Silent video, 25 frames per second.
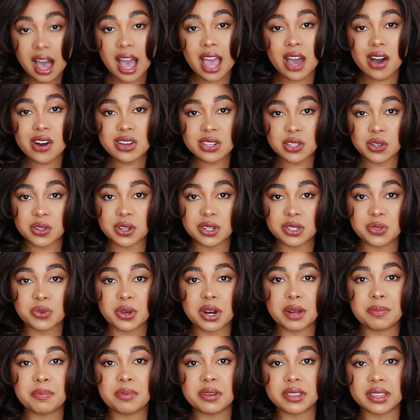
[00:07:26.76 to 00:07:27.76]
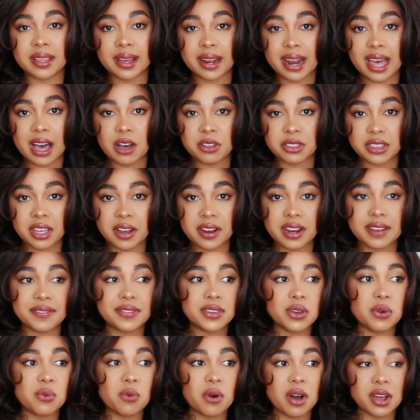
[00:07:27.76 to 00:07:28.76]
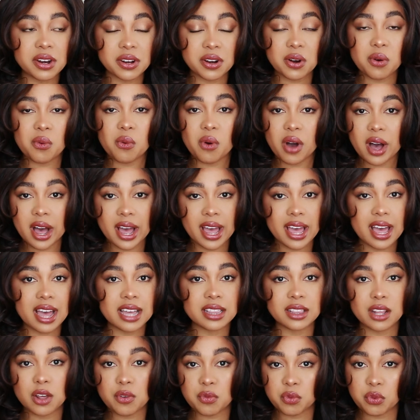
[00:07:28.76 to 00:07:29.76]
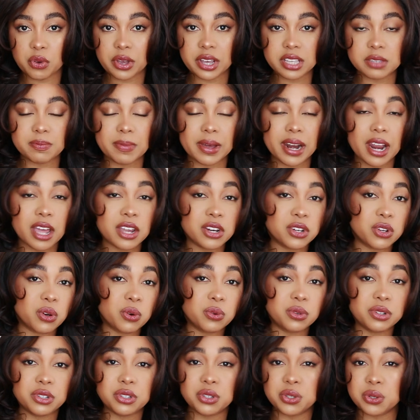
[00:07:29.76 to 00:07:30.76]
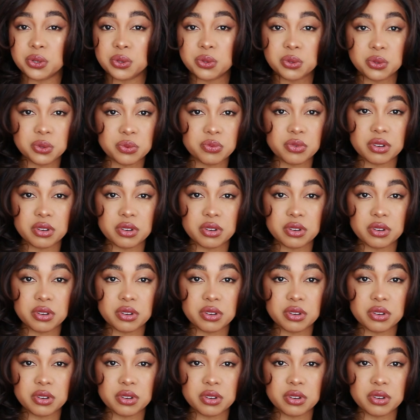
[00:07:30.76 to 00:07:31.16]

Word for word: I also just want to put that out there. If you wonder why I love wigs but I don't do